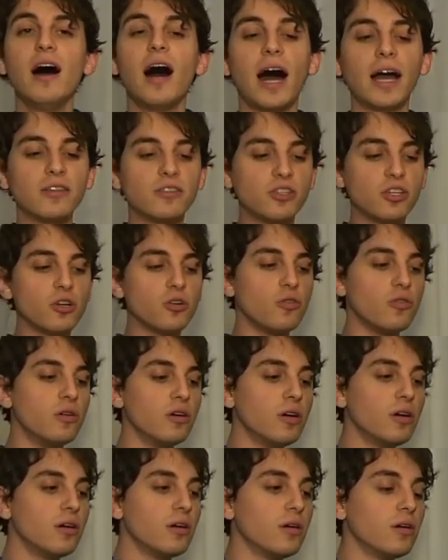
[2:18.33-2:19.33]
I do
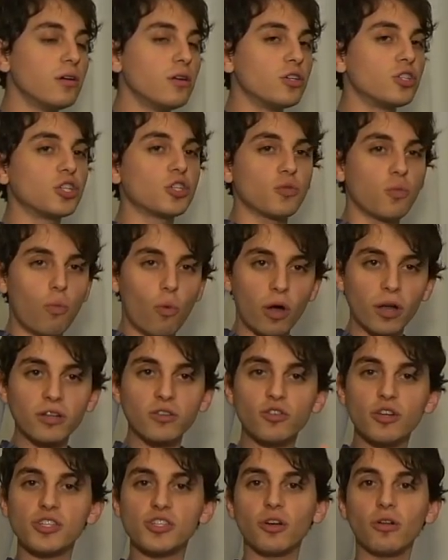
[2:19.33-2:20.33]
just one
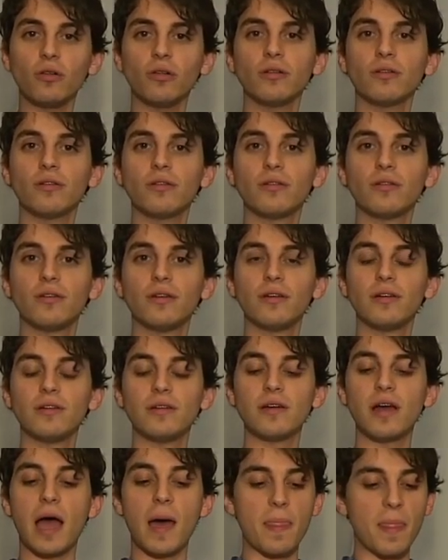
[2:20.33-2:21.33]
drizzle
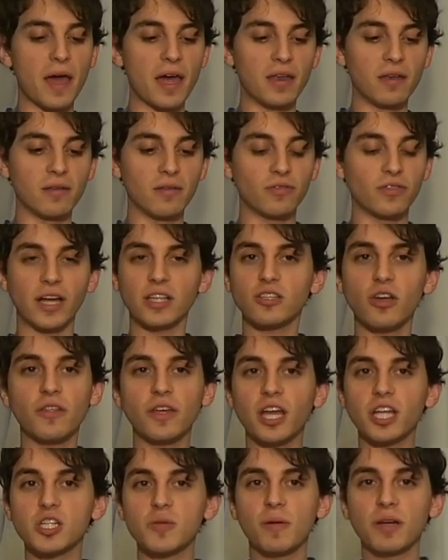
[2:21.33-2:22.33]
and then that's all the
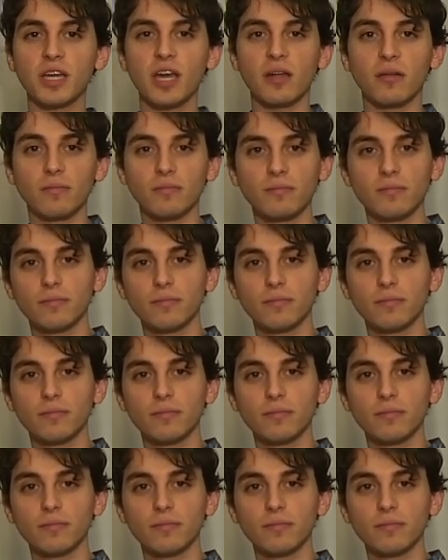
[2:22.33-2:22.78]
ketchup I get